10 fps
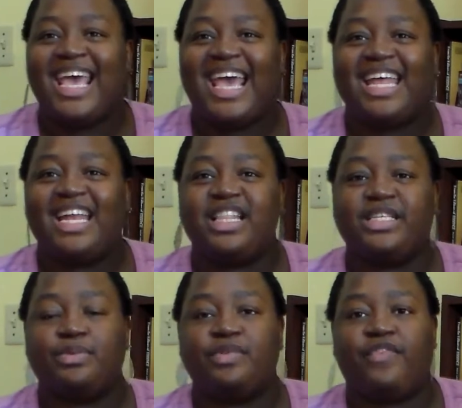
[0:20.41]
and
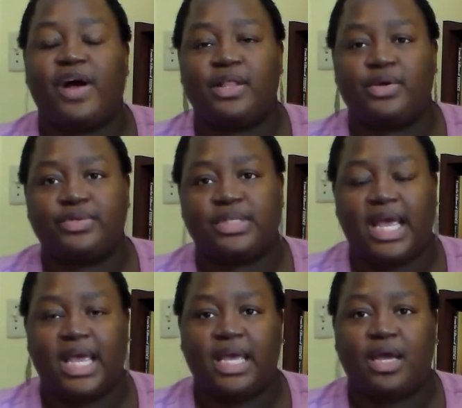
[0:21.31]
this one follows
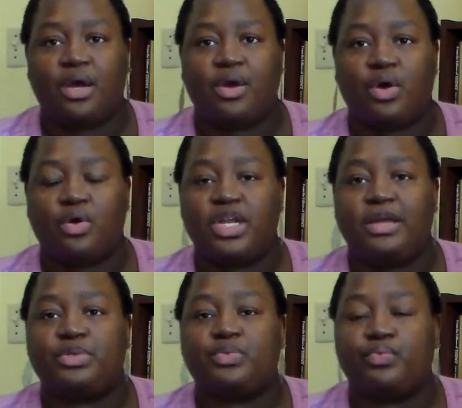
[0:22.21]
a girl
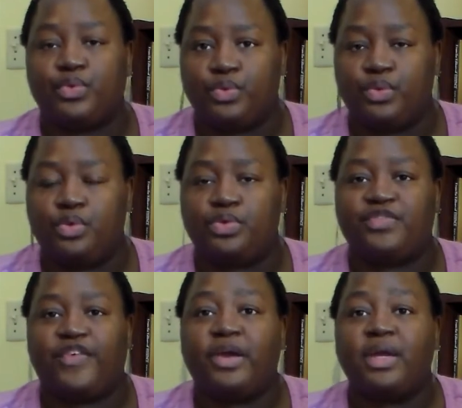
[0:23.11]
named Rue who
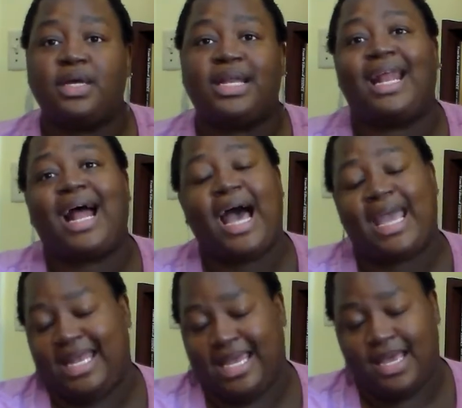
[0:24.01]
is very good at
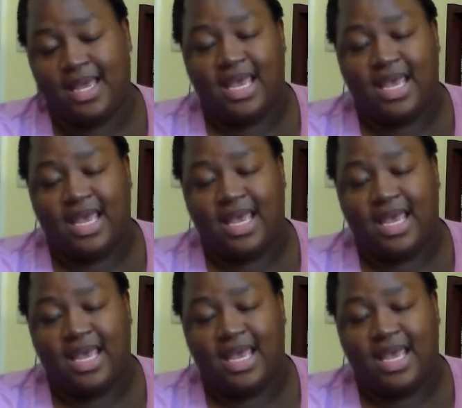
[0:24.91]
hiding,